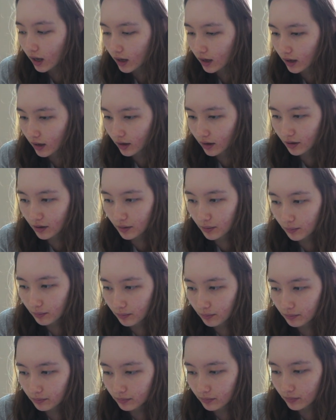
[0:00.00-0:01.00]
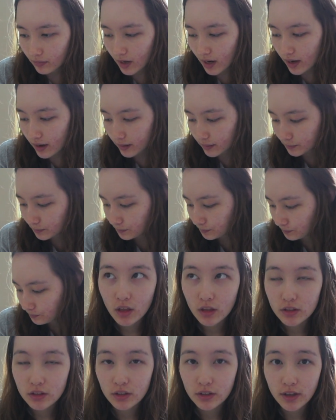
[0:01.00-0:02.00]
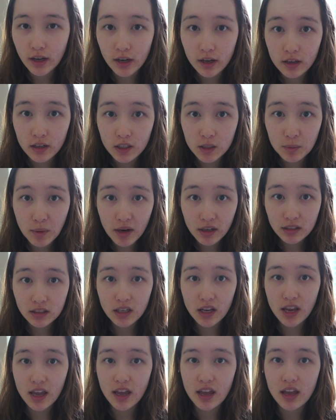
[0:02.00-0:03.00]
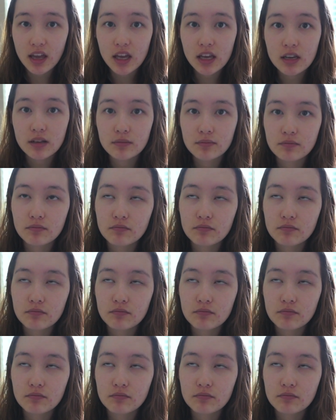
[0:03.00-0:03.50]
Yeah. So yeah, expect a